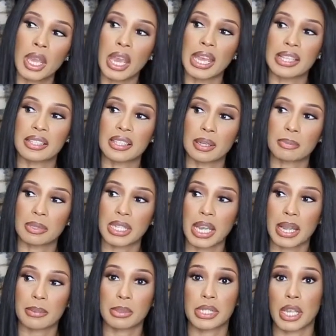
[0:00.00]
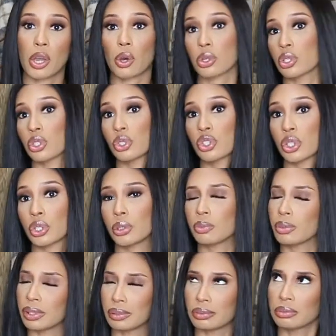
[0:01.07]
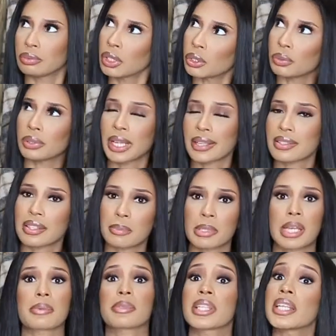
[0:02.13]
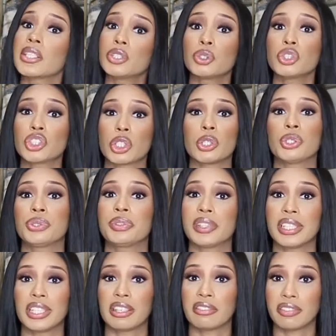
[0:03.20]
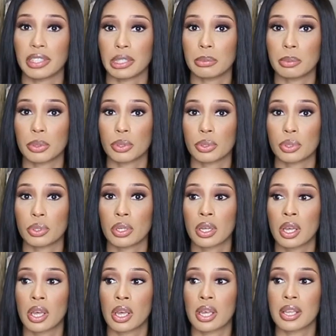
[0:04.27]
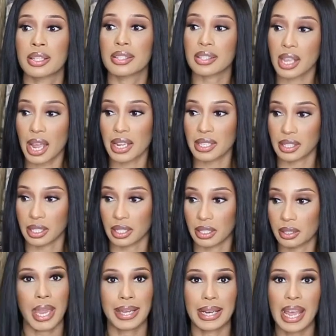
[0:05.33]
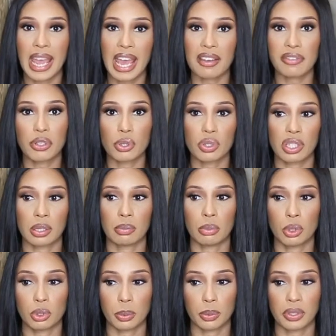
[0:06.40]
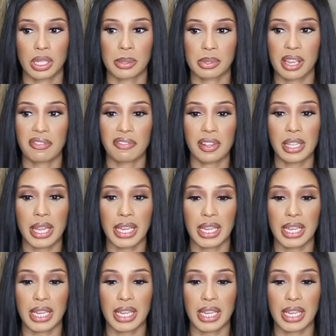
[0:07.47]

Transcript: And sometimes they also show you, well, no, not sometimes, they do show you the available sizing. And I have used it multiple times. I feel like